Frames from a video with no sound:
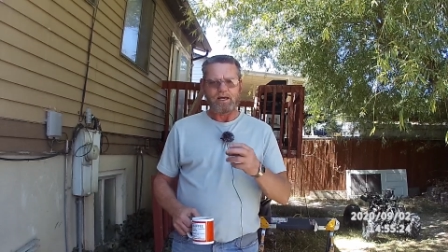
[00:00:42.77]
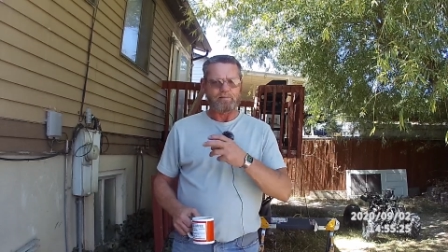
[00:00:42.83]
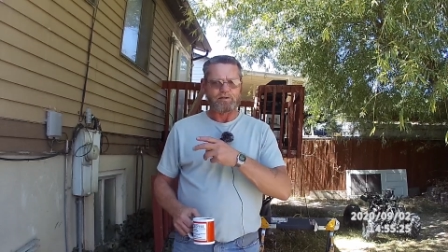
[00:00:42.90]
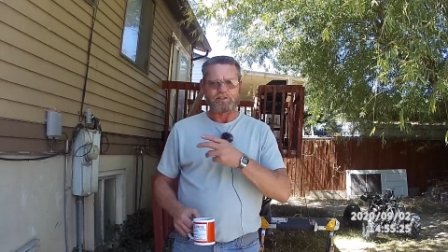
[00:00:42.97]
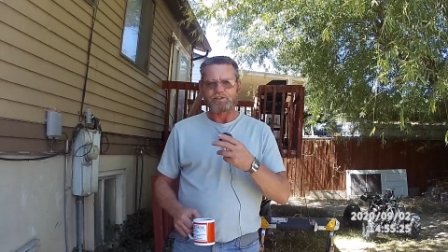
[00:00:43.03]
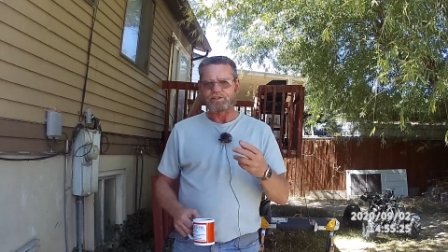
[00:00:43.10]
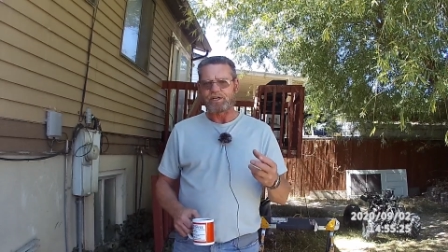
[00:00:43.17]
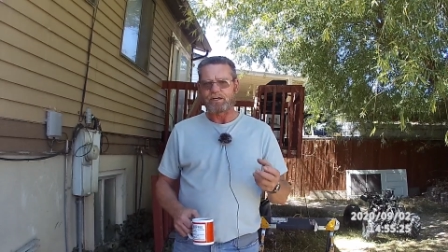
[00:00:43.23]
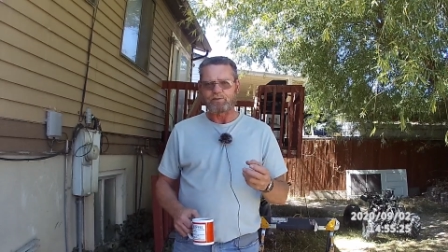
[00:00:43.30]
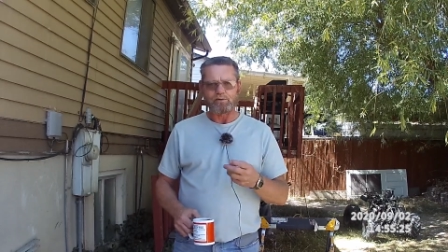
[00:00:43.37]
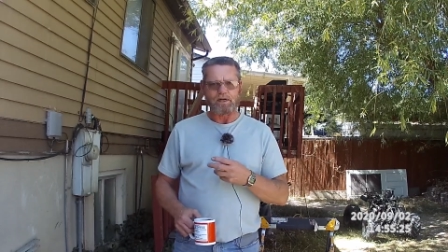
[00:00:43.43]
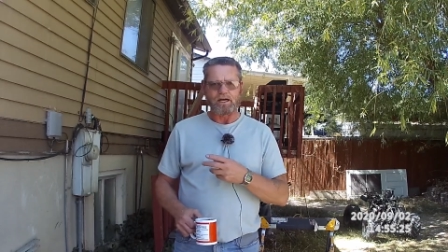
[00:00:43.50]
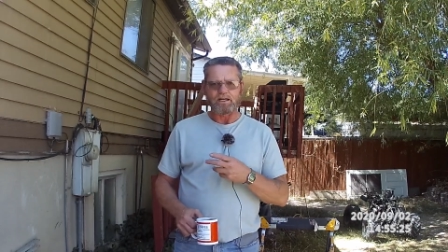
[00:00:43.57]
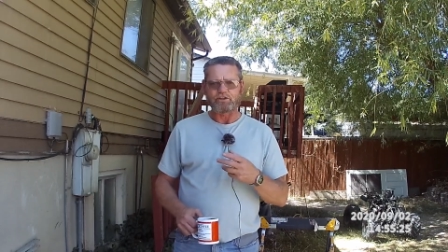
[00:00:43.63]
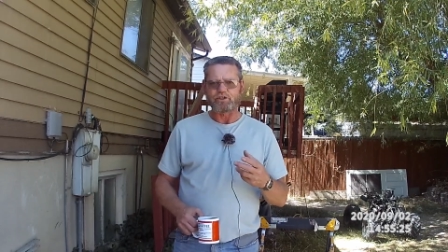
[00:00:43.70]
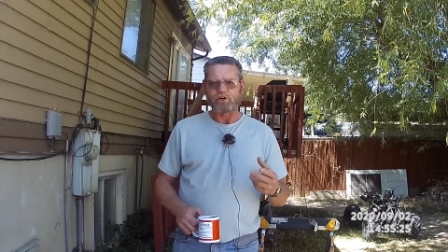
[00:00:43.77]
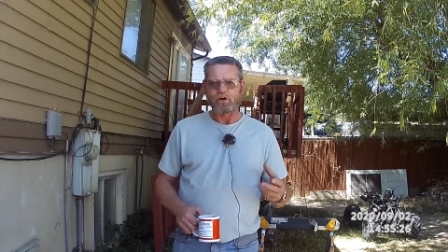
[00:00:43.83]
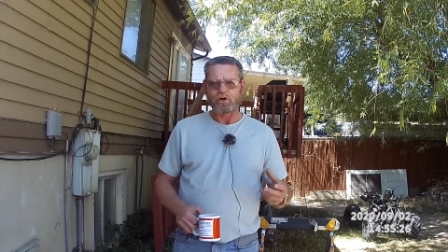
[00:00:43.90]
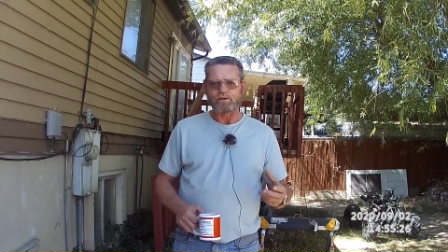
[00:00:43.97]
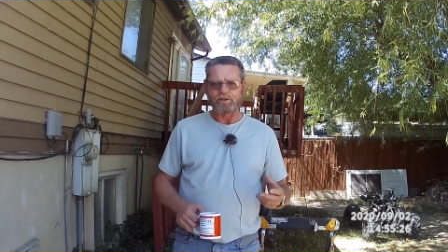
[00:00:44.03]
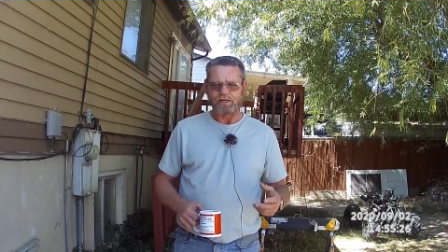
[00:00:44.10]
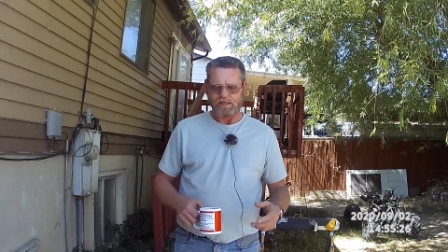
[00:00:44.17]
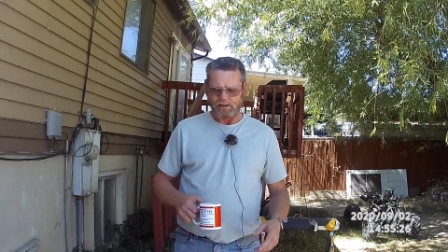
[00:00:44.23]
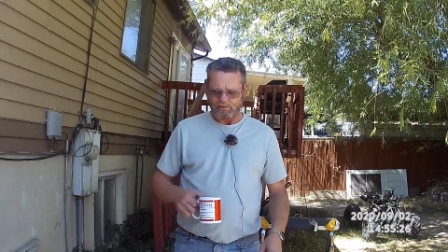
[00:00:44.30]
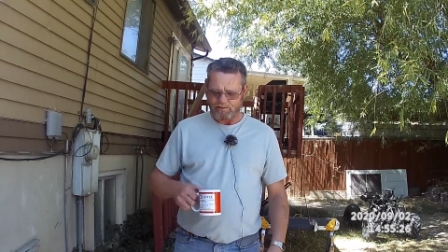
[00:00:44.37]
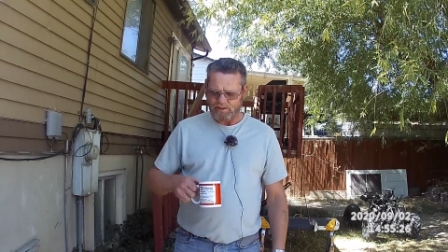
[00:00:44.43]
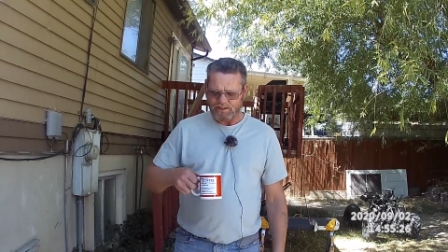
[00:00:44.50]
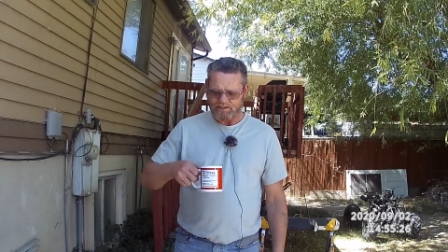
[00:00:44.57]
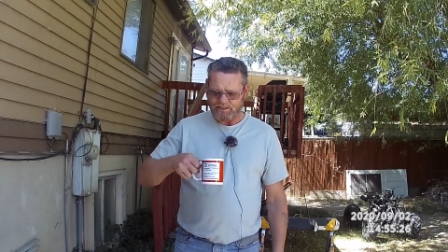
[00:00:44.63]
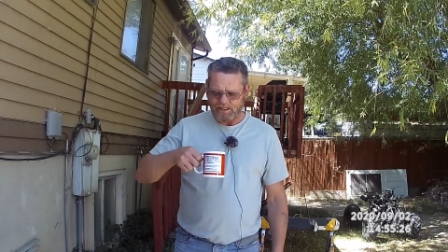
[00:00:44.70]
able to synchronize it all together at
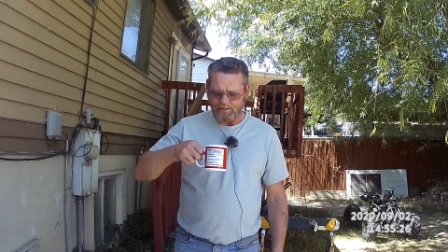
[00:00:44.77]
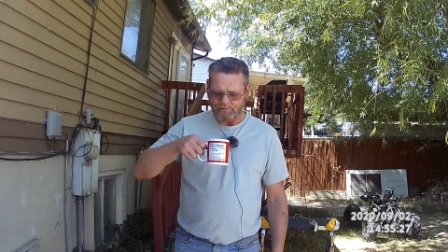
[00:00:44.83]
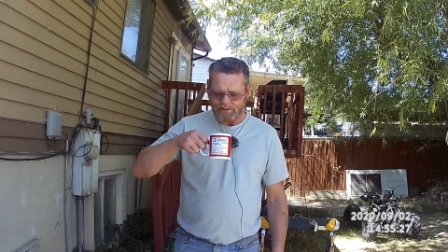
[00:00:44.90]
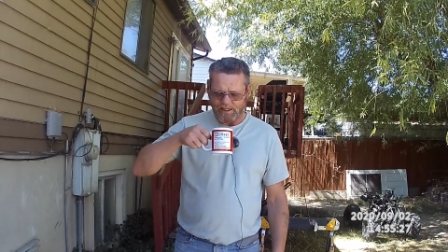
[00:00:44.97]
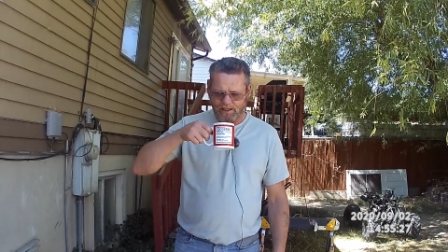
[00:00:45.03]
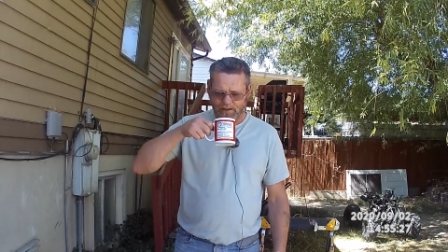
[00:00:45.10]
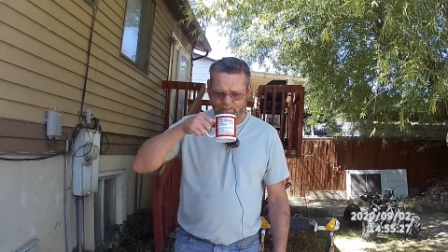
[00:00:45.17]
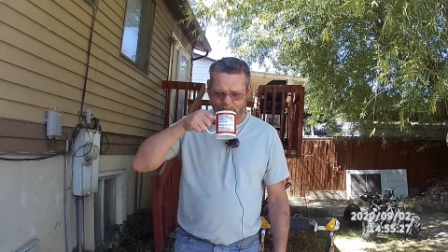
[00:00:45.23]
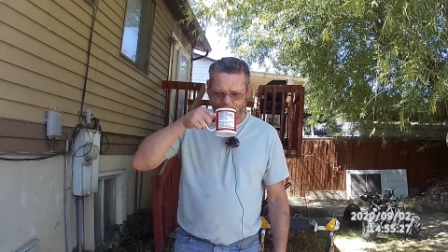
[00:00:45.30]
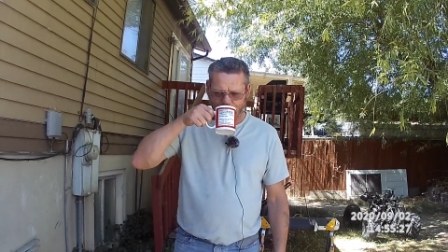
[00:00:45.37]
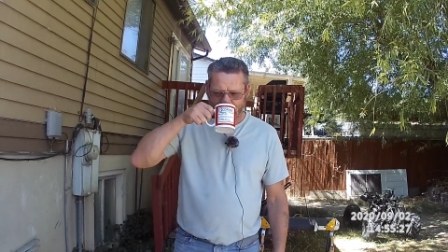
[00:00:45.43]
the same time.